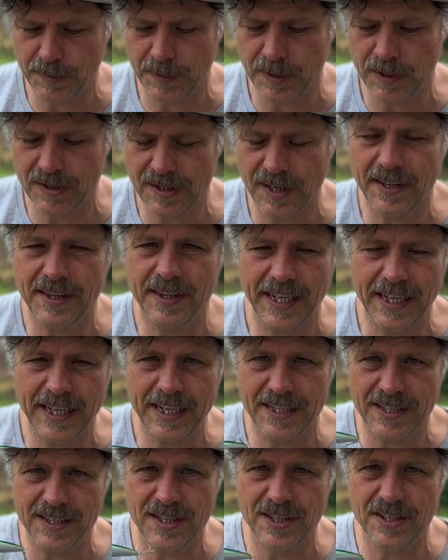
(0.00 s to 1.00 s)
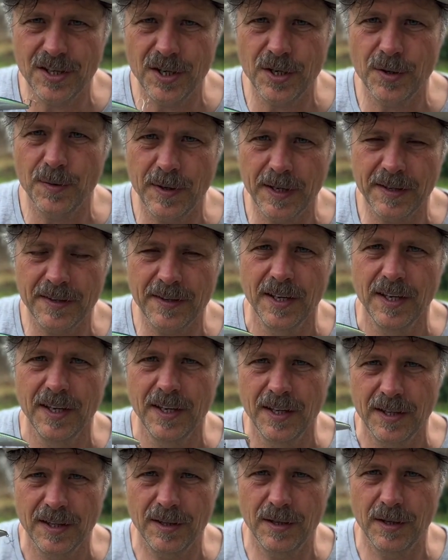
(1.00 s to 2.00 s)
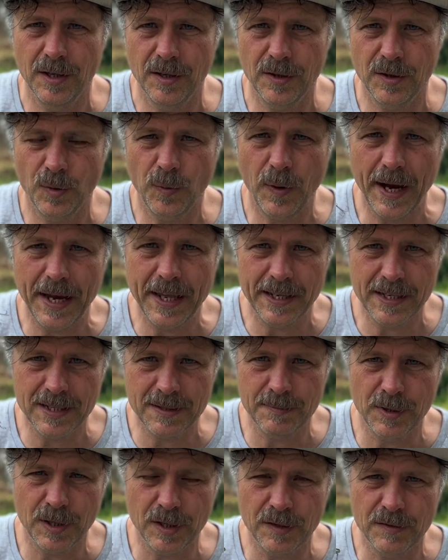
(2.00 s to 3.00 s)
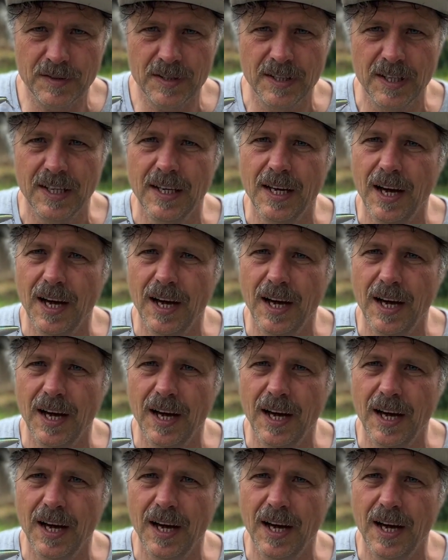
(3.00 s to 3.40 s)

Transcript: because I think it's to do with the way this moves.